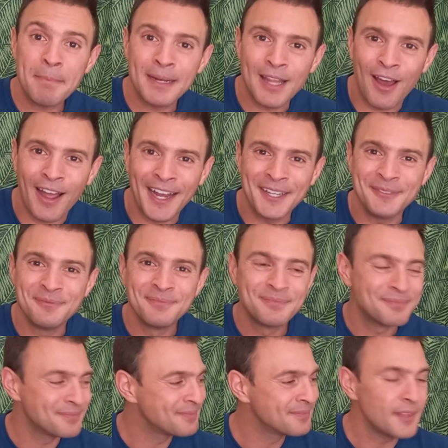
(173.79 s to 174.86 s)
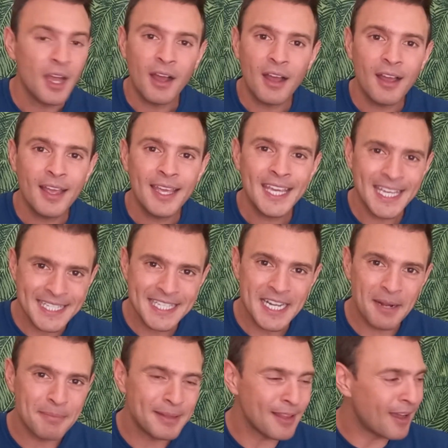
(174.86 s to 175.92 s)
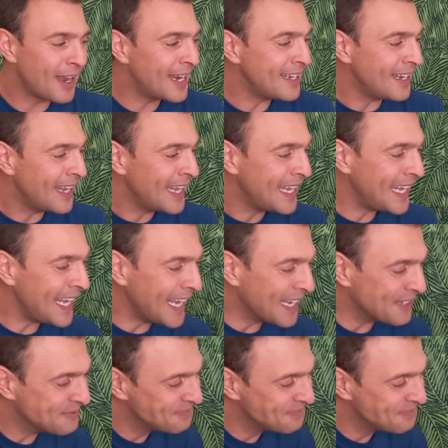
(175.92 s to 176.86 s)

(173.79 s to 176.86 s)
line. Here's a number line here.